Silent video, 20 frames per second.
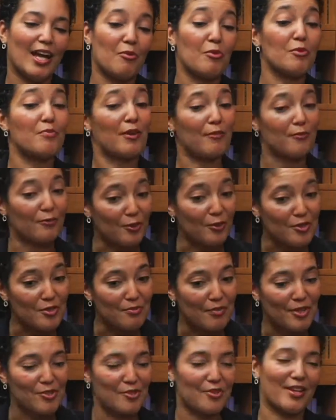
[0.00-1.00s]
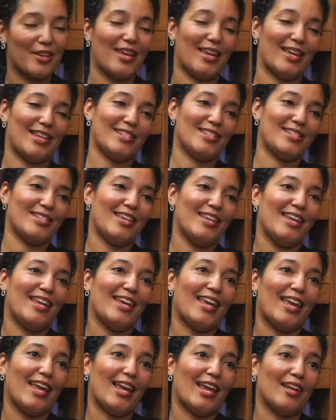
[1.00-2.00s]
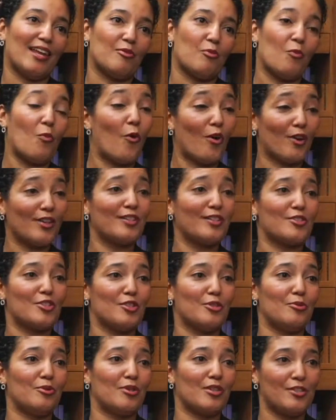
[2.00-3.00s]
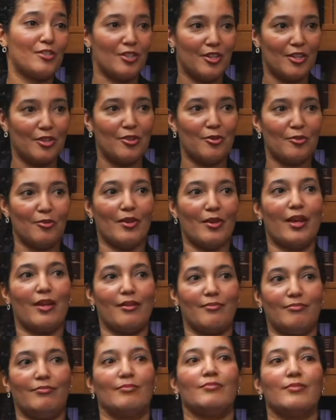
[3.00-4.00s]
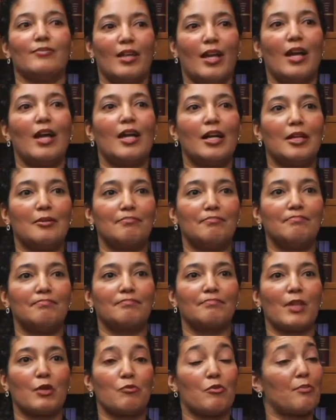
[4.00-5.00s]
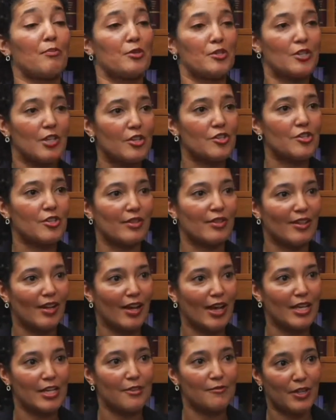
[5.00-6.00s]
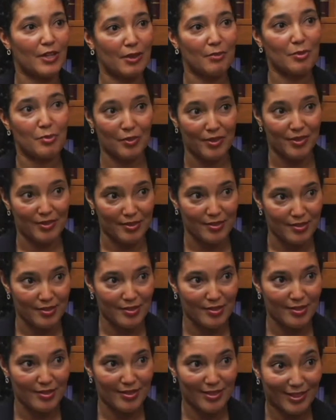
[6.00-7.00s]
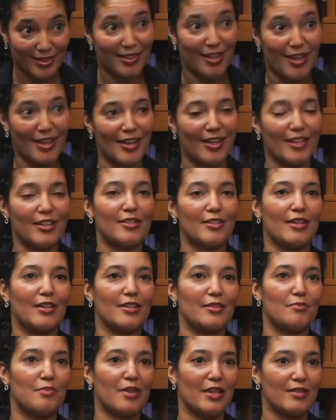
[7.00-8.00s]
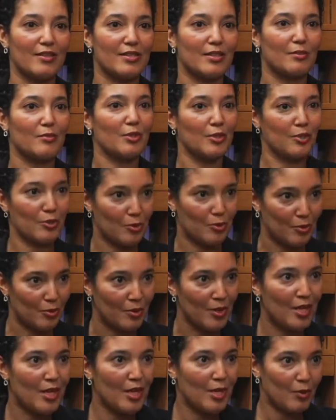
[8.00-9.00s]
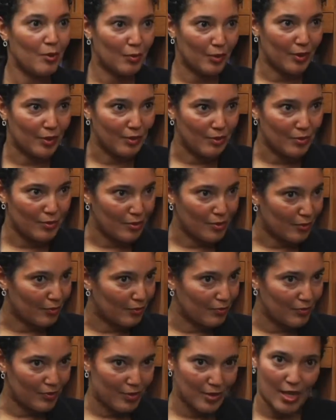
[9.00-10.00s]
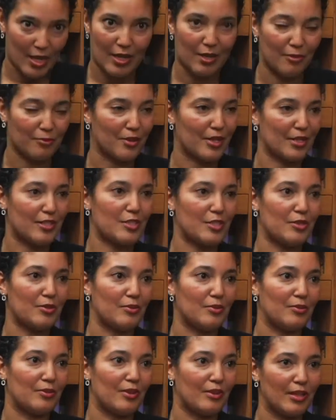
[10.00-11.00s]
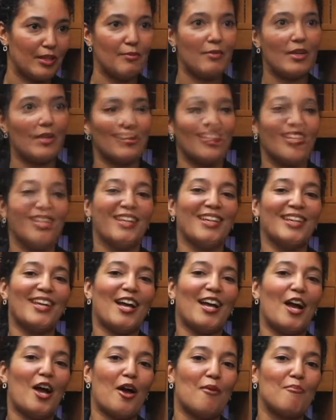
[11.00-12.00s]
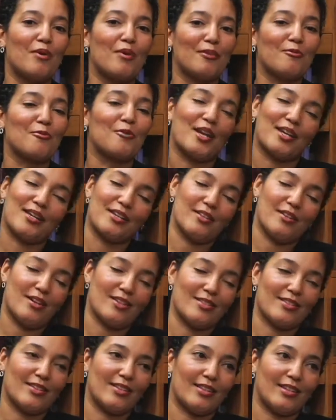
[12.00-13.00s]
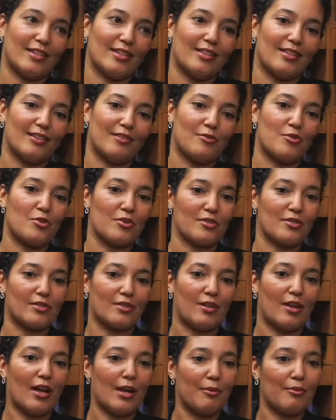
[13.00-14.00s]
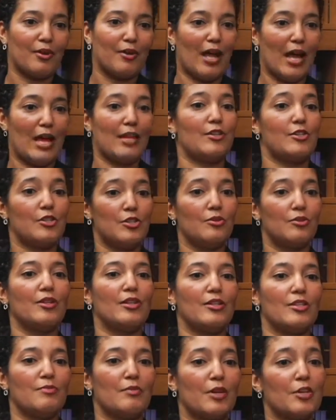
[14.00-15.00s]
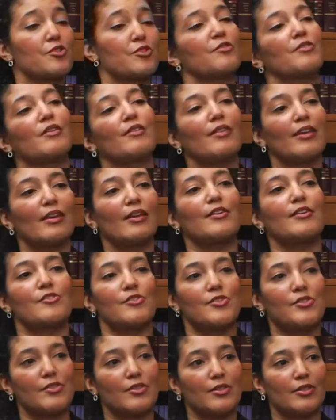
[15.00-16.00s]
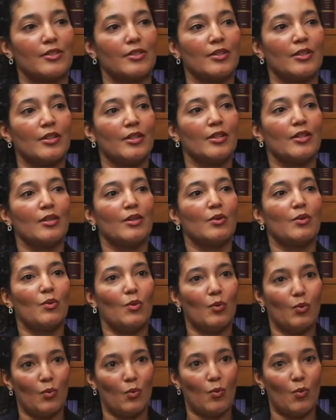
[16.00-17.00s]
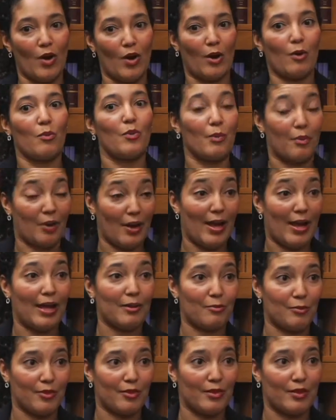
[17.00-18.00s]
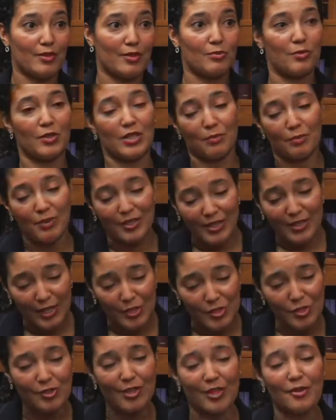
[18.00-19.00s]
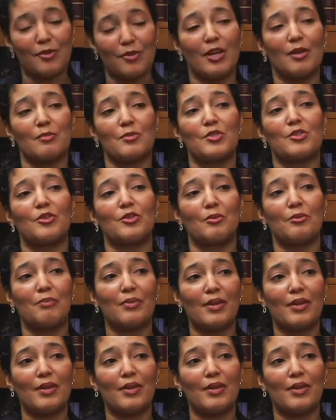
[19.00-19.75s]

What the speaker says: with my first major case, and wanting to continue that reputation that I had developed with this client as being someone who would sort of take it right to the limit, but recognizing that, of course, I had a duty to make sure that they understood where we were at with this, what the potential outcomes could